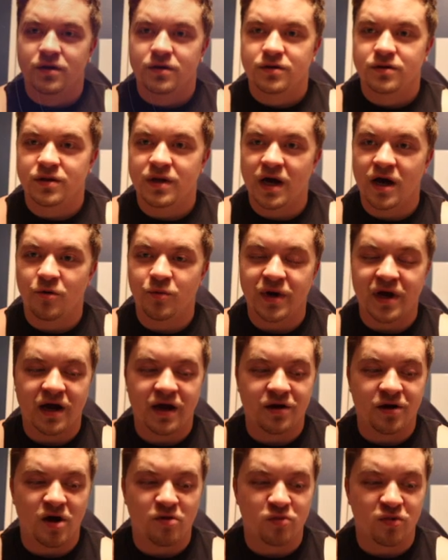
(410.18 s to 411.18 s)
Now we
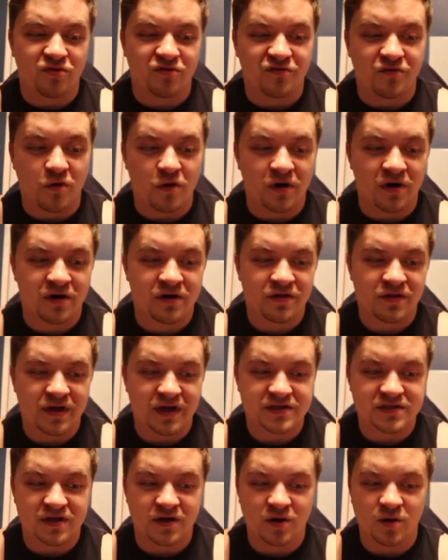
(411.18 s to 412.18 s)
got number 4.
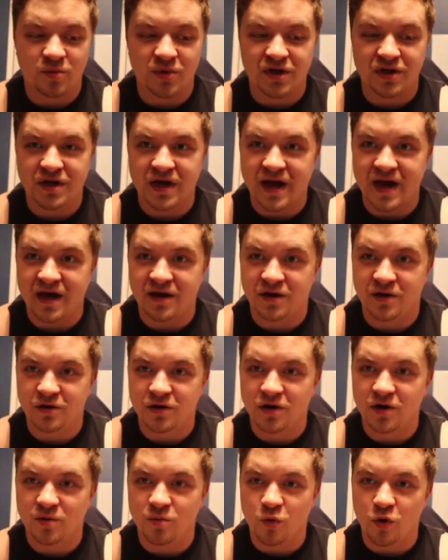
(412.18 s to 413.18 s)
That's going to be to add in
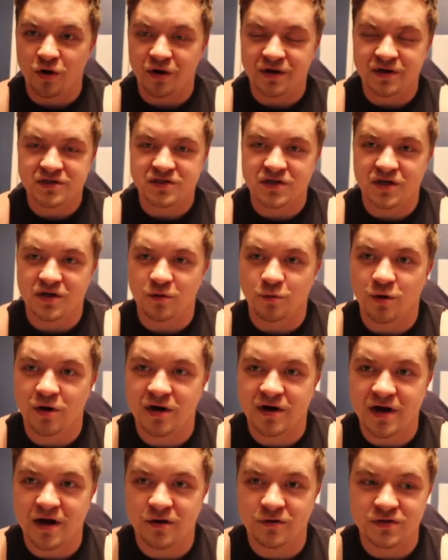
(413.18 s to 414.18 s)
good mornings to your
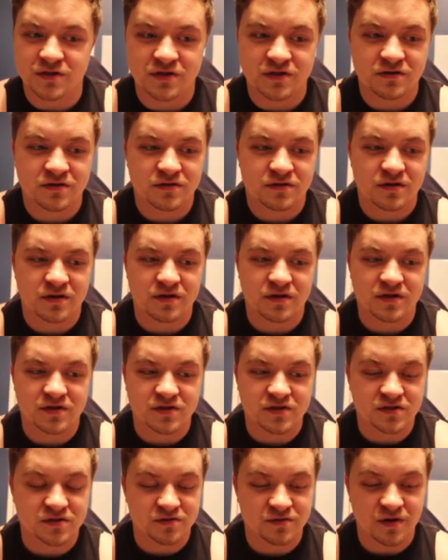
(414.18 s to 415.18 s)
workouts.
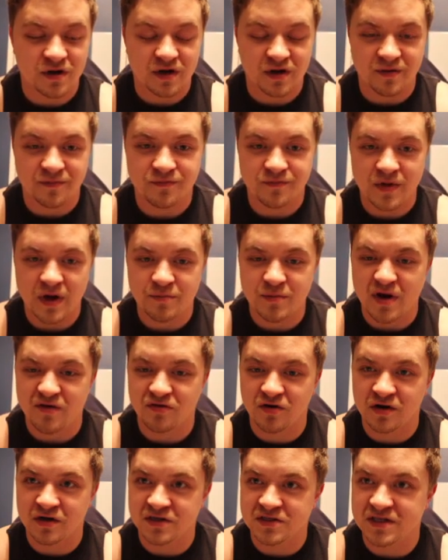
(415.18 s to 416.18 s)
I'm
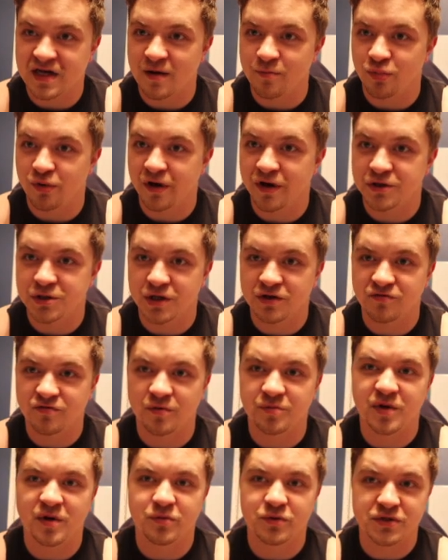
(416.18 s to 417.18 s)
never going to stop preaching for
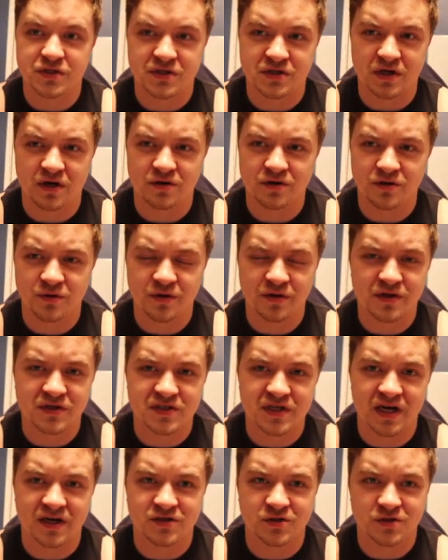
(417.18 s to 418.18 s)
people to start doing
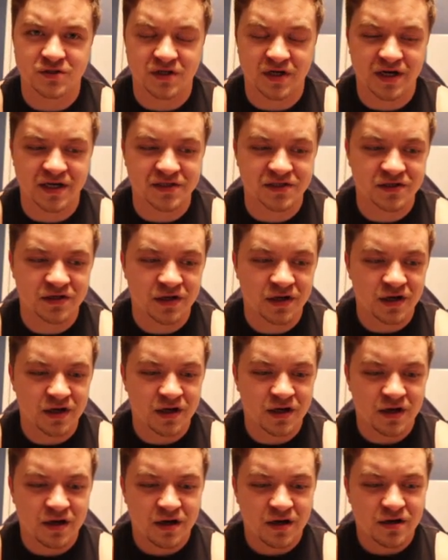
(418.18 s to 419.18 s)
this exercise.
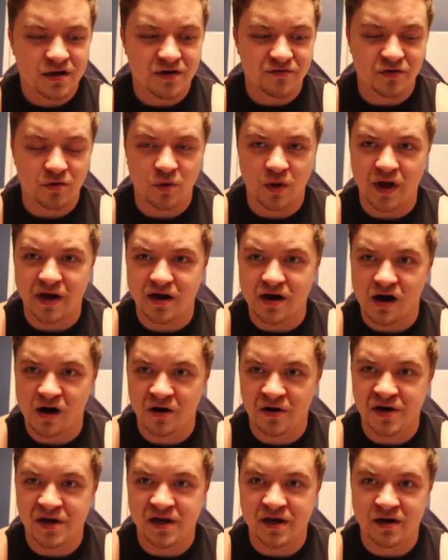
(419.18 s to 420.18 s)
If you like
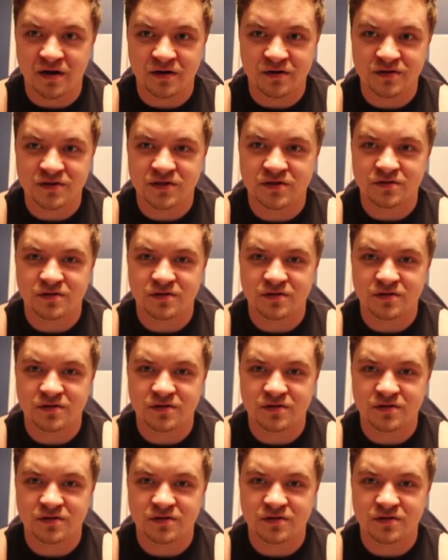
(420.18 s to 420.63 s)
RDLs,